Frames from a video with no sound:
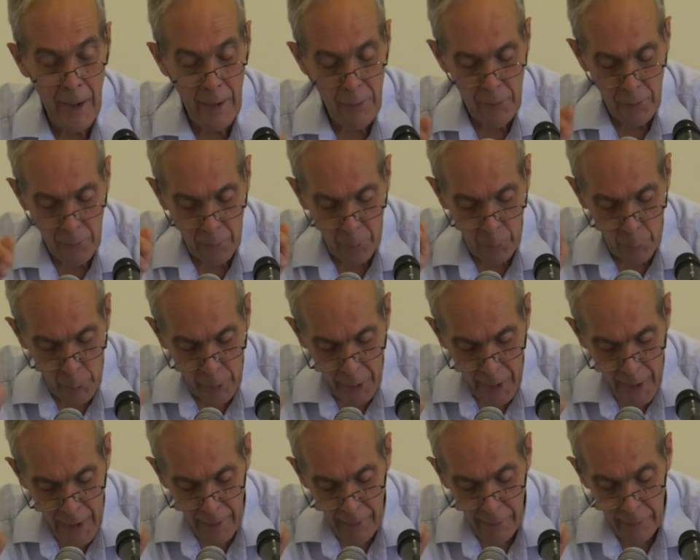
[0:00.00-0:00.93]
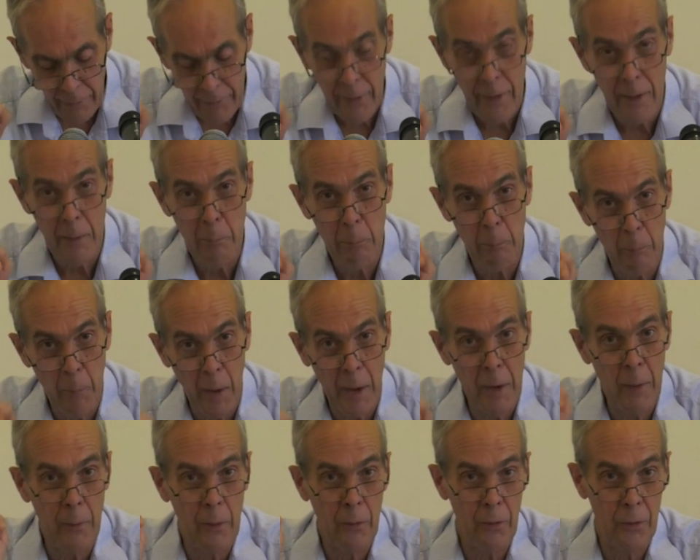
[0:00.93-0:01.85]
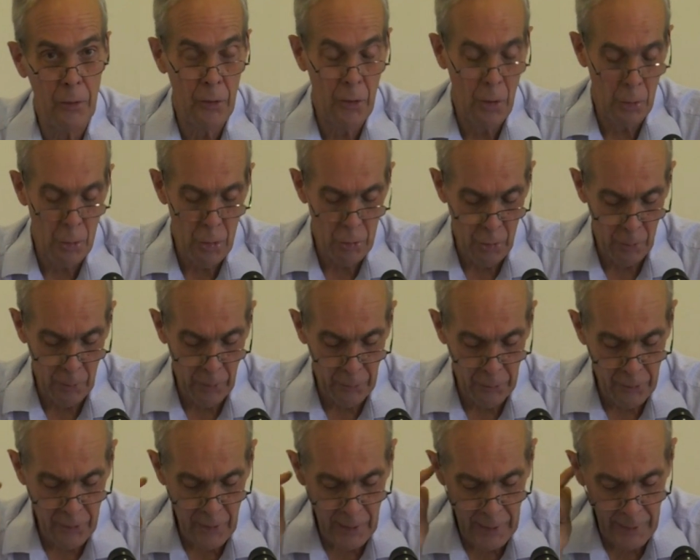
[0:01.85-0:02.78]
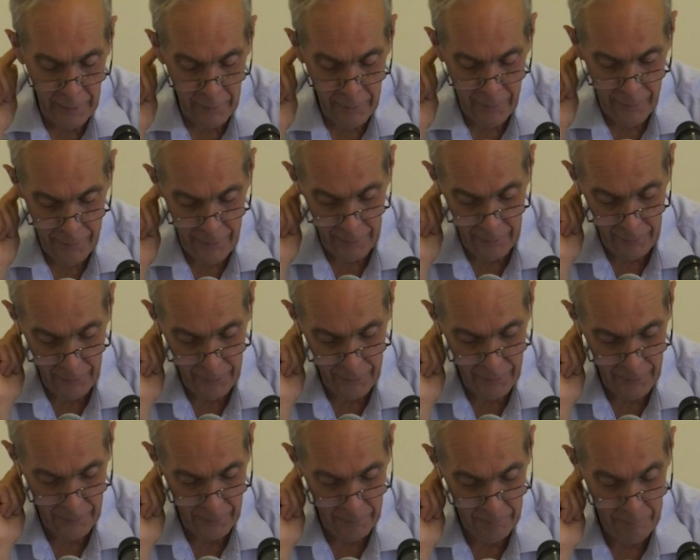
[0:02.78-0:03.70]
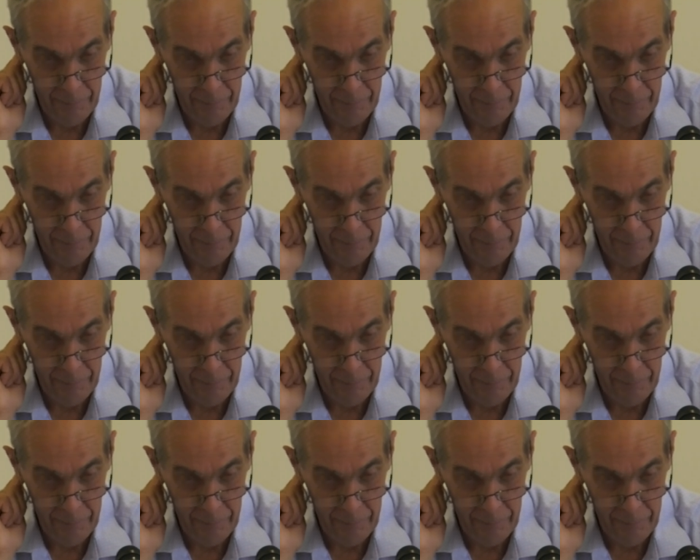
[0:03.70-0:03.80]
as a reality by the social scientist.